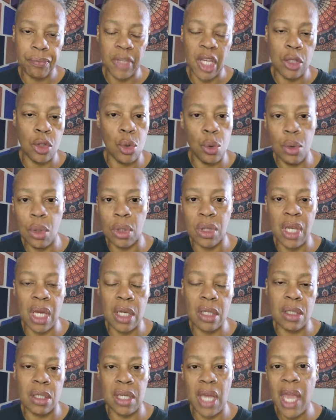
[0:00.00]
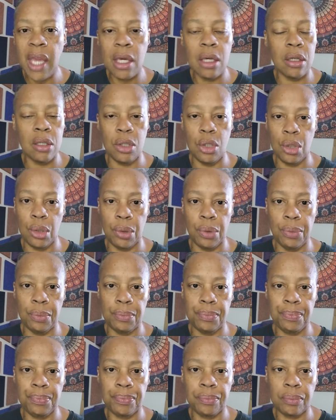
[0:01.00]
and do the things that they could do
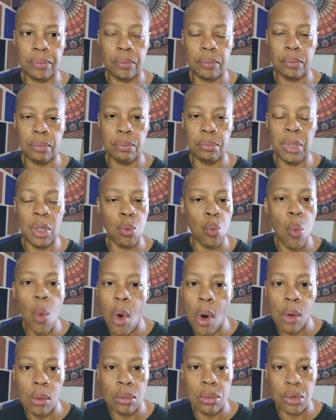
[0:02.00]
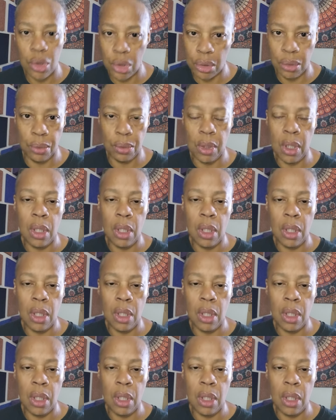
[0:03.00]
but won't do.